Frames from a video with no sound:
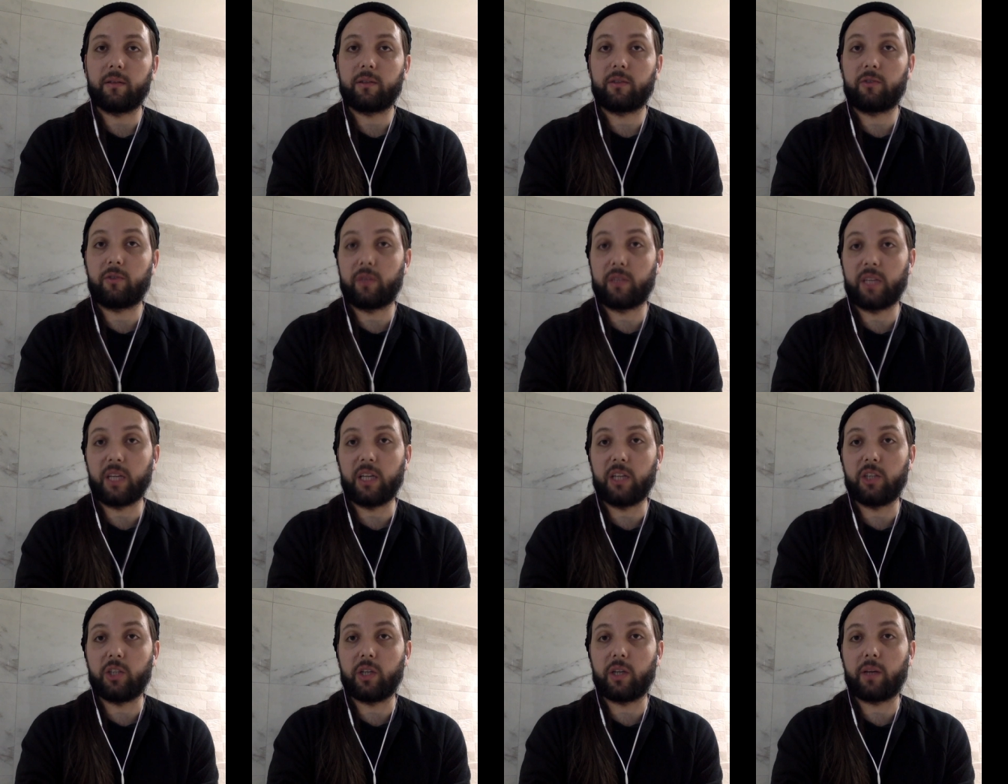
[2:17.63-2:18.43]

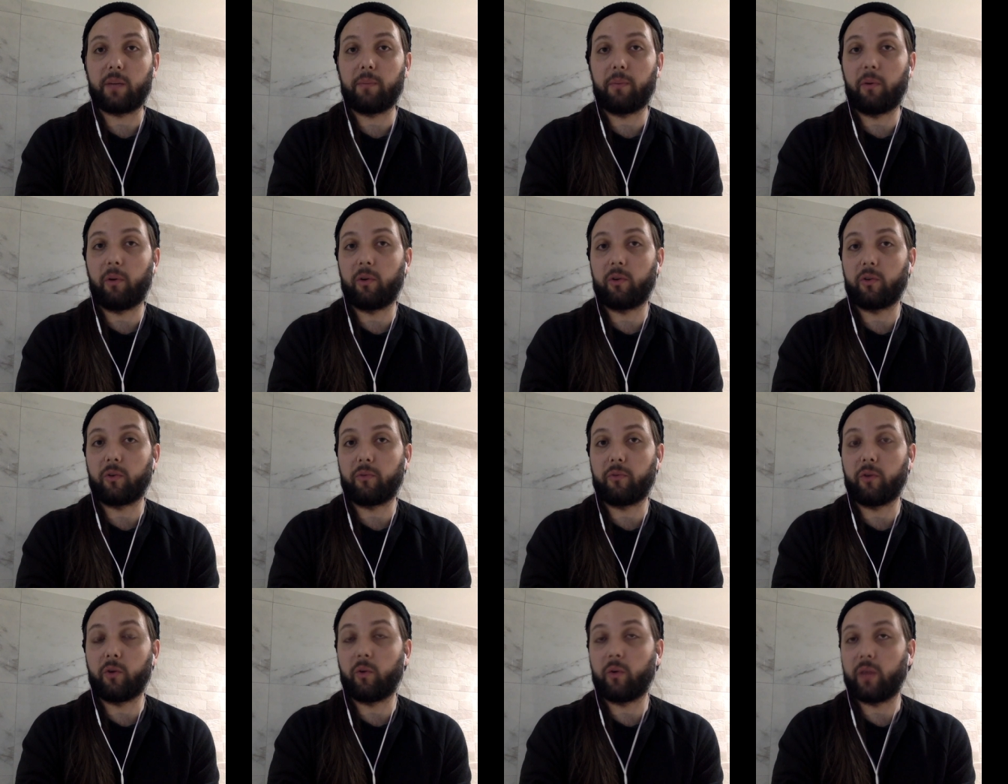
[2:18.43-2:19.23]
strategic point
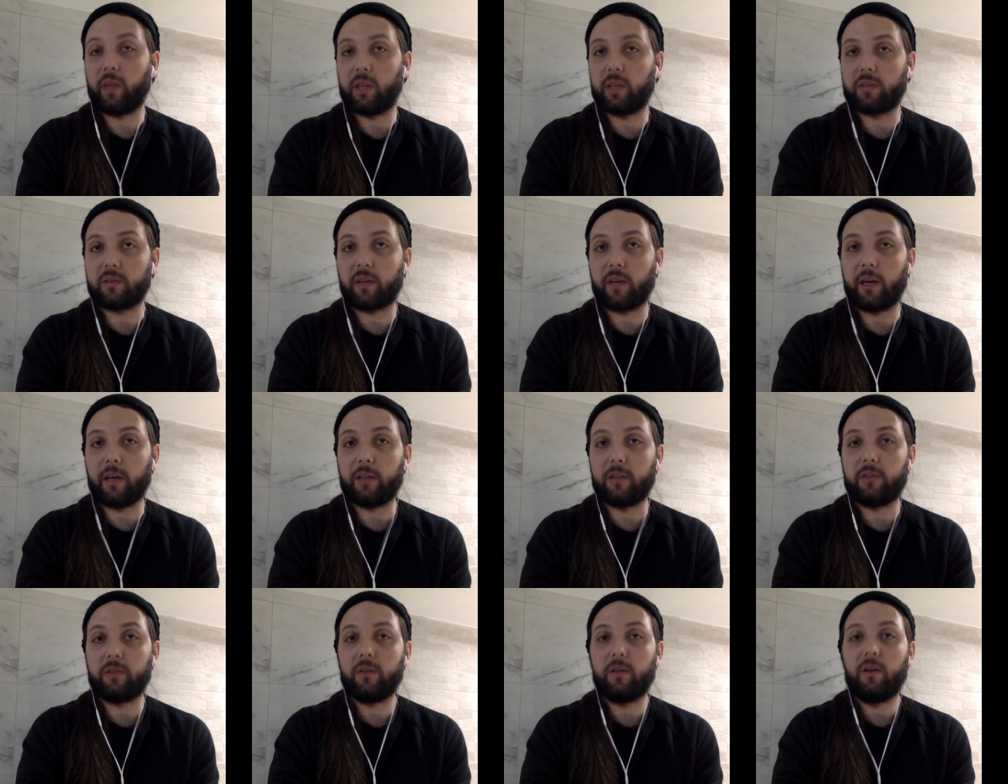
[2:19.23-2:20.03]
of view in this
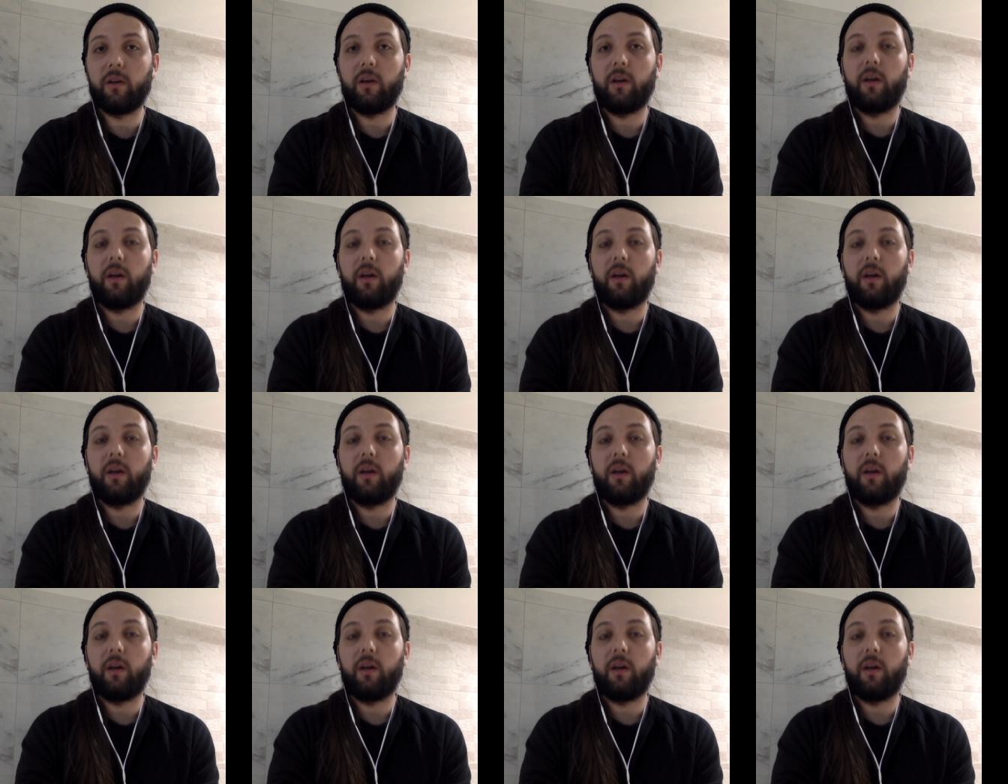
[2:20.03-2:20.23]
case.